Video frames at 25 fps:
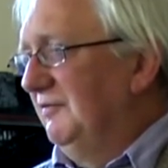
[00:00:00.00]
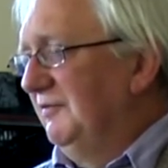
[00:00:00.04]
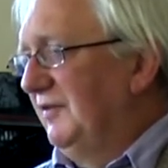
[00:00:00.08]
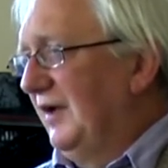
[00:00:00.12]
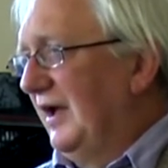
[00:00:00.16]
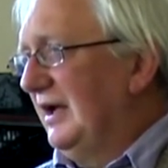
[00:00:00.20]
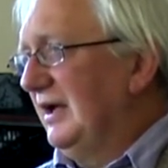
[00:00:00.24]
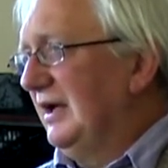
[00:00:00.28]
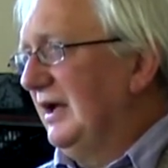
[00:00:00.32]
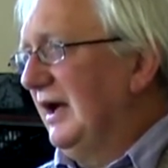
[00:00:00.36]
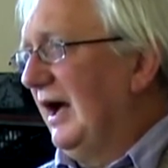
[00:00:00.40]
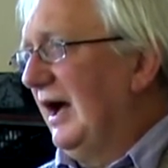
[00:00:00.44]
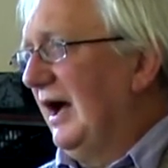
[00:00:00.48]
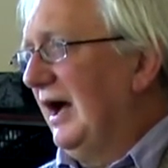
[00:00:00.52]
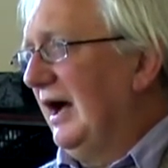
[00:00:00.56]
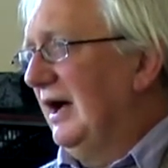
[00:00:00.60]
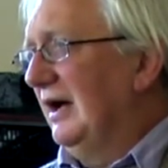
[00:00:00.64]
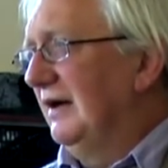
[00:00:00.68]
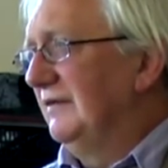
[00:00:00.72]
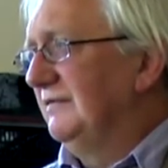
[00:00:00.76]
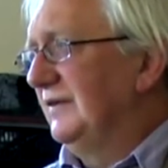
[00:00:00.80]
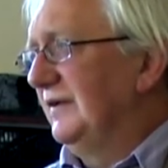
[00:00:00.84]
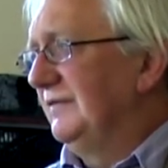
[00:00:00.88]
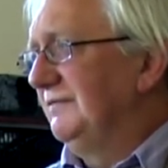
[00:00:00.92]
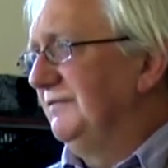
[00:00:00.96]
they
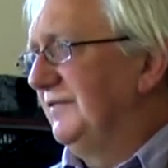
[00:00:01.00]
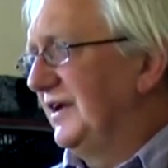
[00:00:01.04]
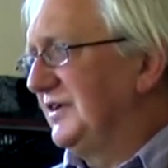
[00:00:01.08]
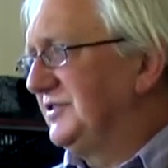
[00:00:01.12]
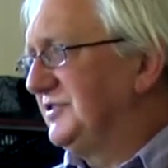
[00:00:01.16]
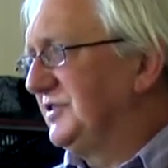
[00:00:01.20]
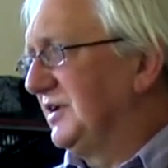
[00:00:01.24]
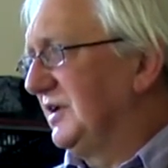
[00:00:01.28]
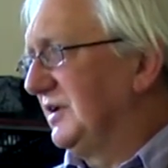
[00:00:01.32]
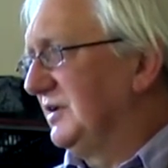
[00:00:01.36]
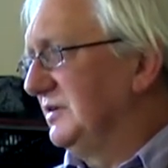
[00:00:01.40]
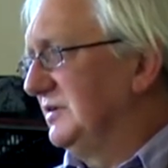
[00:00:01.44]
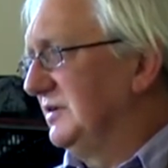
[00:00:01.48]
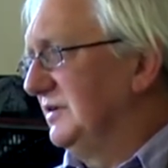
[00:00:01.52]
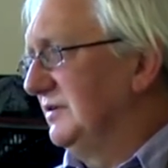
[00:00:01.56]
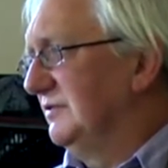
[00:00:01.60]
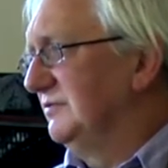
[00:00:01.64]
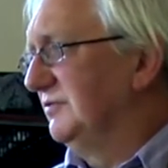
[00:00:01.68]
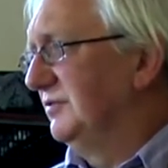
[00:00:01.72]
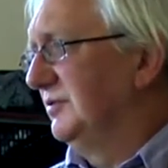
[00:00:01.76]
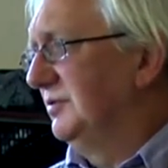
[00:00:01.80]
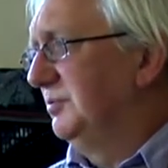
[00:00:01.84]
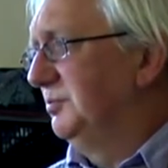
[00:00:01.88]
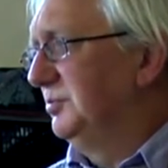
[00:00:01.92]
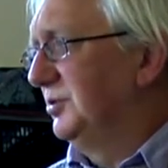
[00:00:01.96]
have
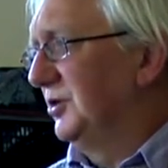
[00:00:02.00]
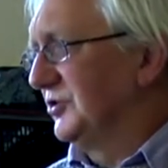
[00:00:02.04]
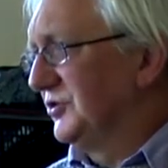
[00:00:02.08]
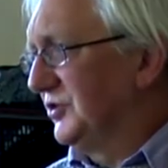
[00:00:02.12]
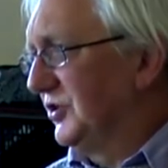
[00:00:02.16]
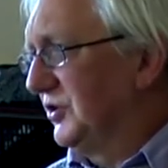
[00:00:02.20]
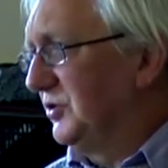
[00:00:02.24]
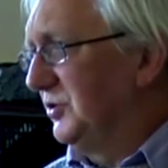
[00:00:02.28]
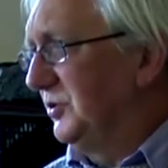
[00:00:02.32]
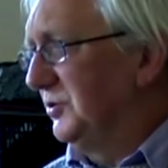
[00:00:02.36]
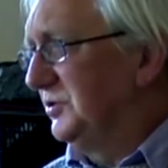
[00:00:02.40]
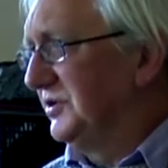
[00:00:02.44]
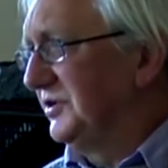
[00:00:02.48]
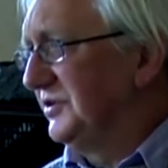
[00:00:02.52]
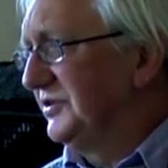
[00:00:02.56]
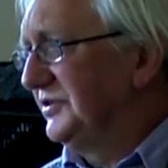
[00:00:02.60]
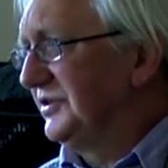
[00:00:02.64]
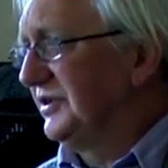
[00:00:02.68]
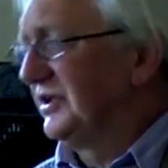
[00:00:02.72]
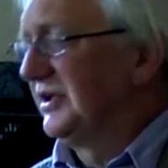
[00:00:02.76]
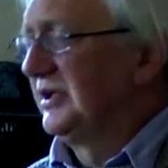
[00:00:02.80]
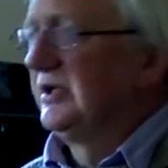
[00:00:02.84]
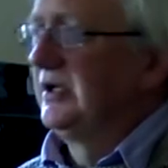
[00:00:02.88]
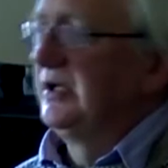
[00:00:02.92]
investigative prosecutors